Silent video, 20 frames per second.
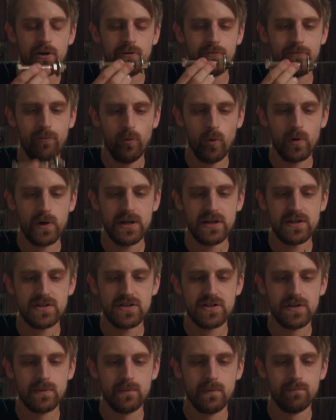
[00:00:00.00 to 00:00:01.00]

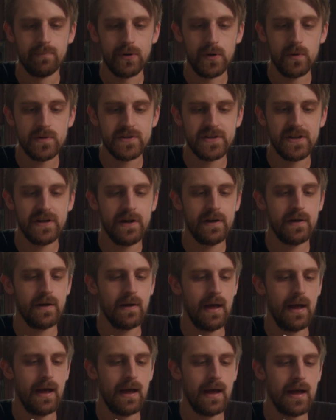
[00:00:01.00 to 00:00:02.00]
4-inch bolt
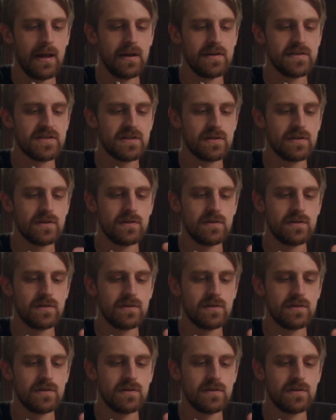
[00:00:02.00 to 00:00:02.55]
and